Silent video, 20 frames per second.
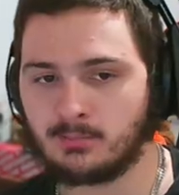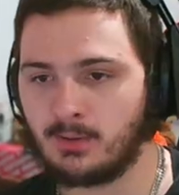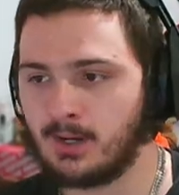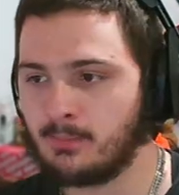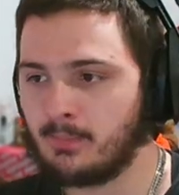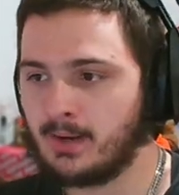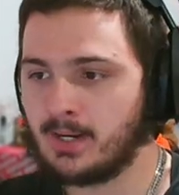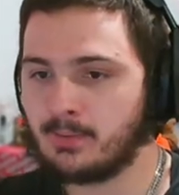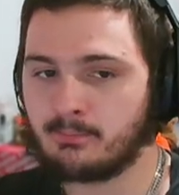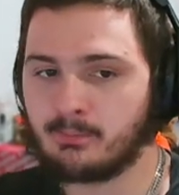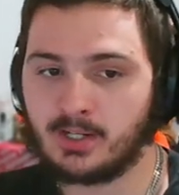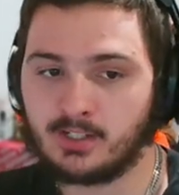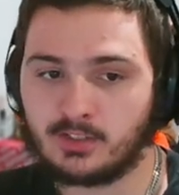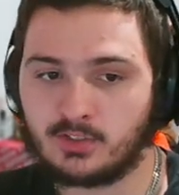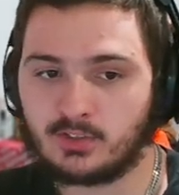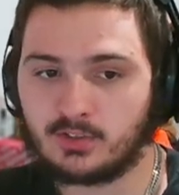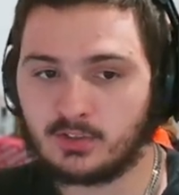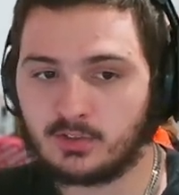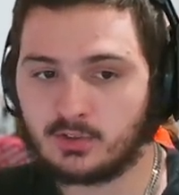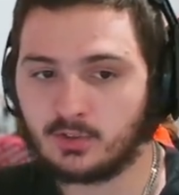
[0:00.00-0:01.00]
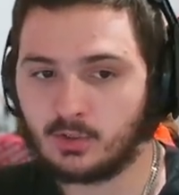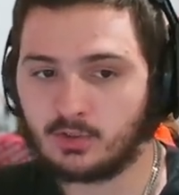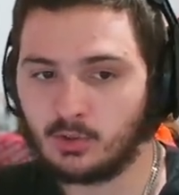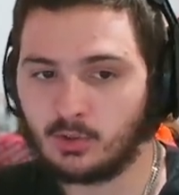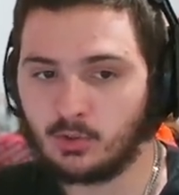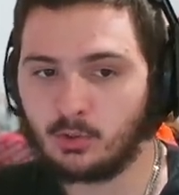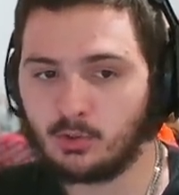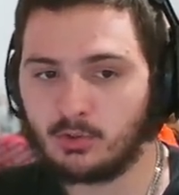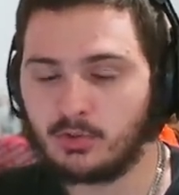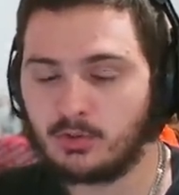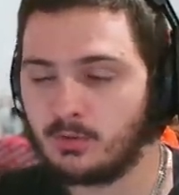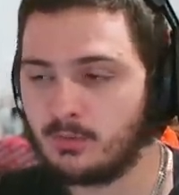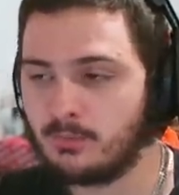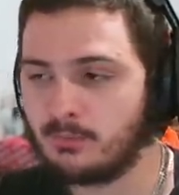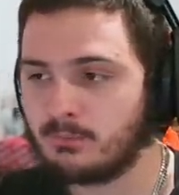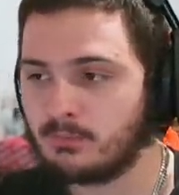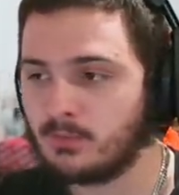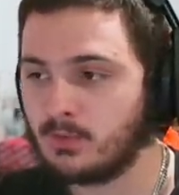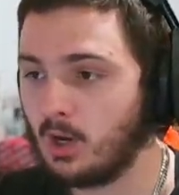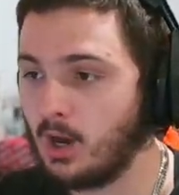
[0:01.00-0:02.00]
main base, so
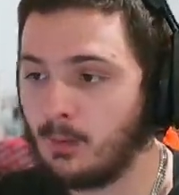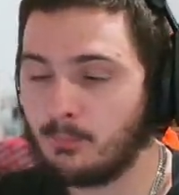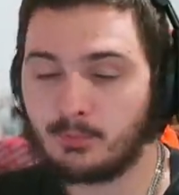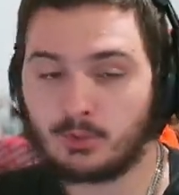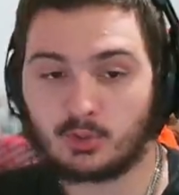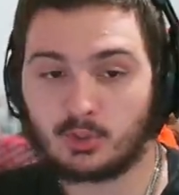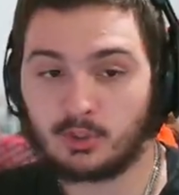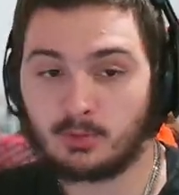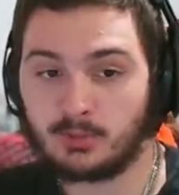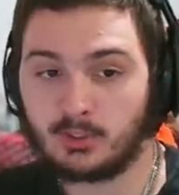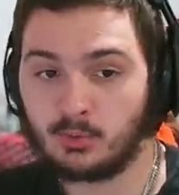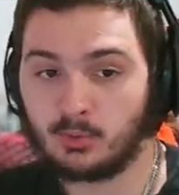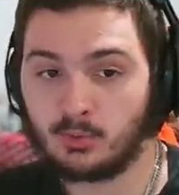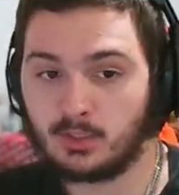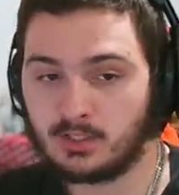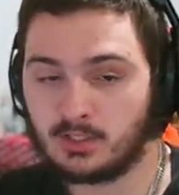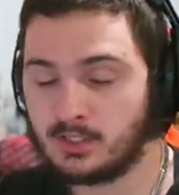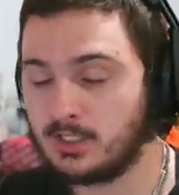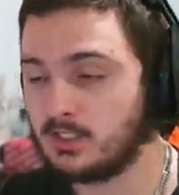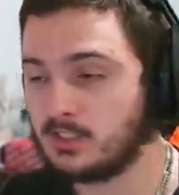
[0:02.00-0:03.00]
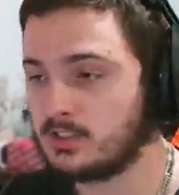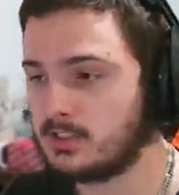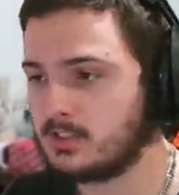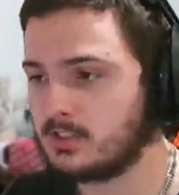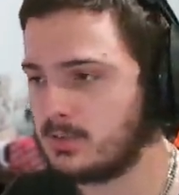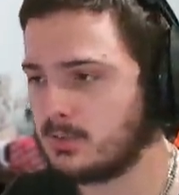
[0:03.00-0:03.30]
I'm just going to be doing this